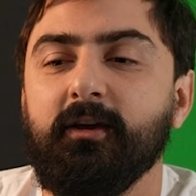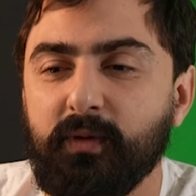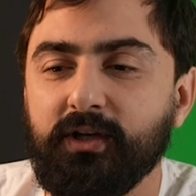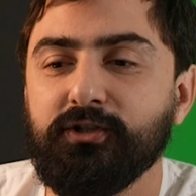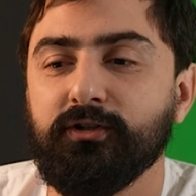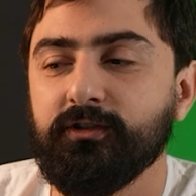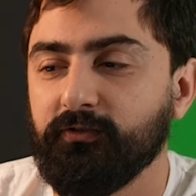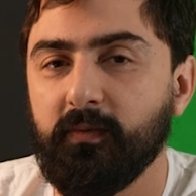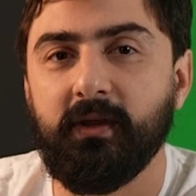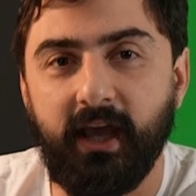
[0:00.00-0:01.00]
pictures
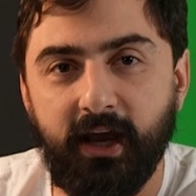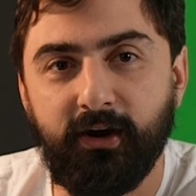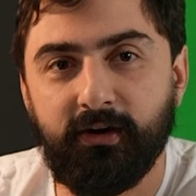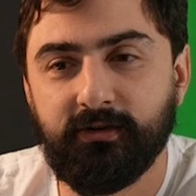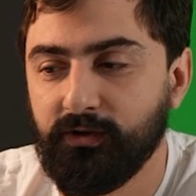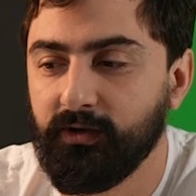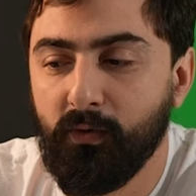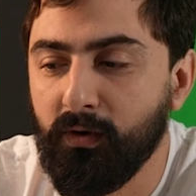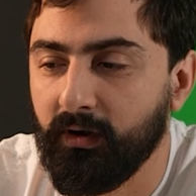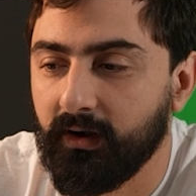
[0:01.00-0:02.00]
from the air during
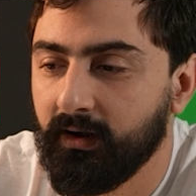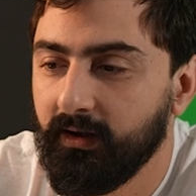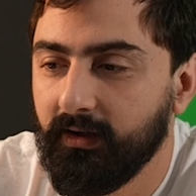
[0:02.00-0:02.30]
war.